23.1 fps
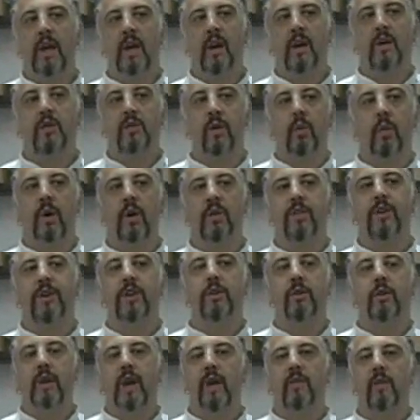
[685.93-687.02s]
because the one thing
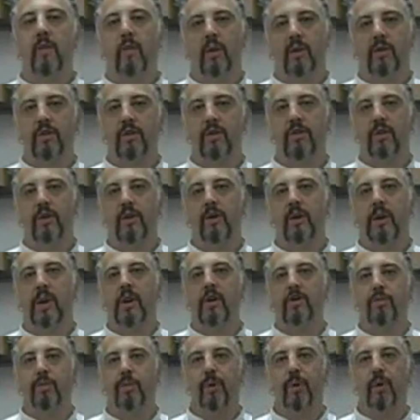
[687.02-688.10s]
you never want to do
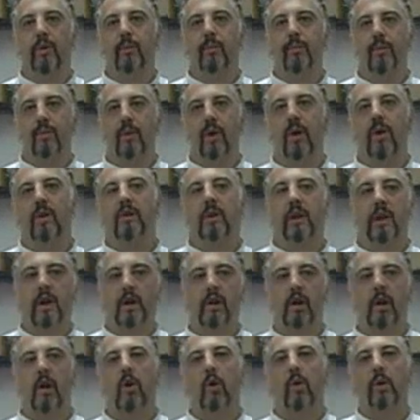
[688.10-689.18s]
is put product in a
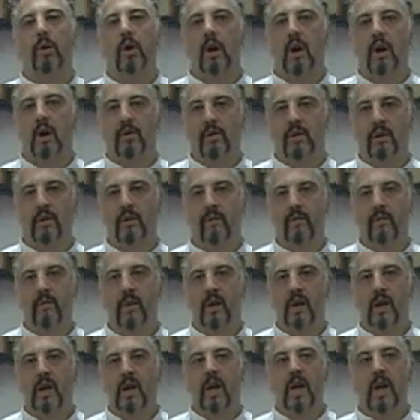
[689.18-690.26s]
cold oven,
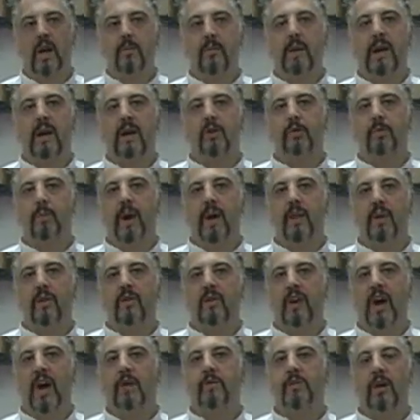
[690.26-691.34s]
because by the
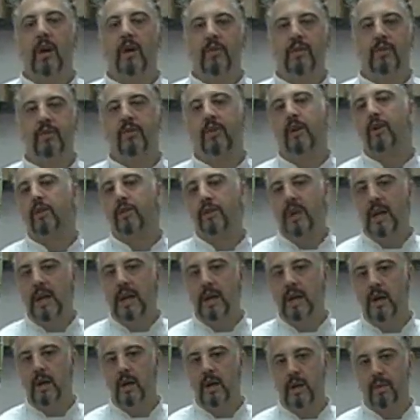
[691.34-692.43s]
time the oven starts
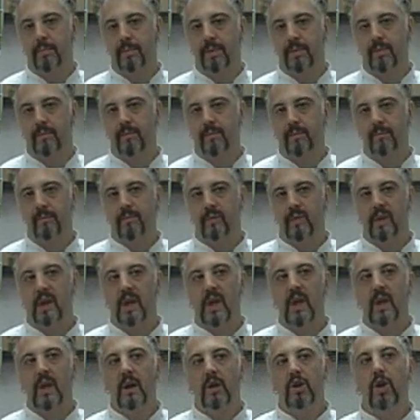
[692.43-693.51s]
heating up,
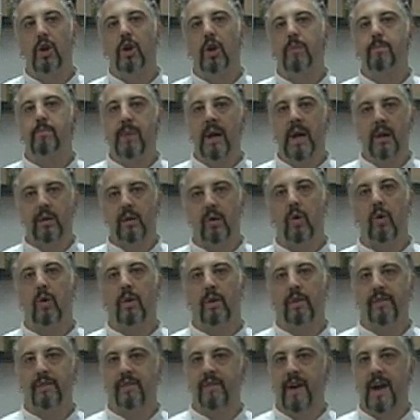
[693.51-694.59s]
you could melt
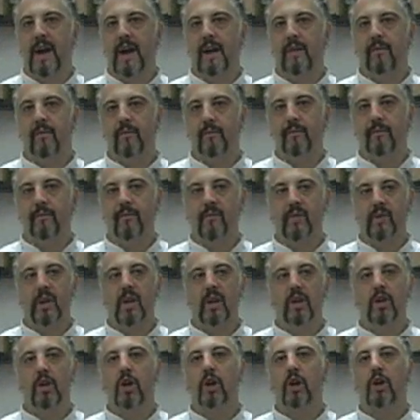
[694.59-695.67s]
all the fat,
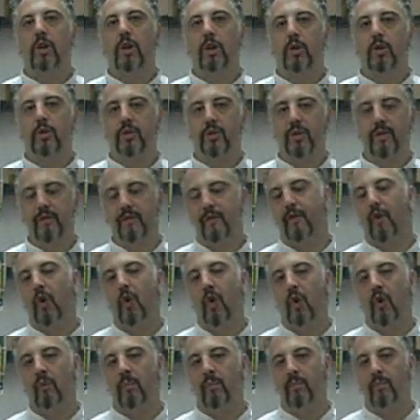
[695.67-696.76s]
you could lose the
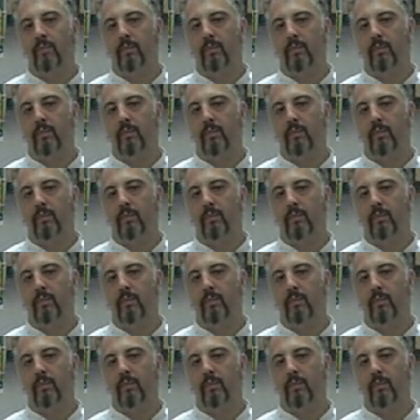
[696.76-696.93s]
form,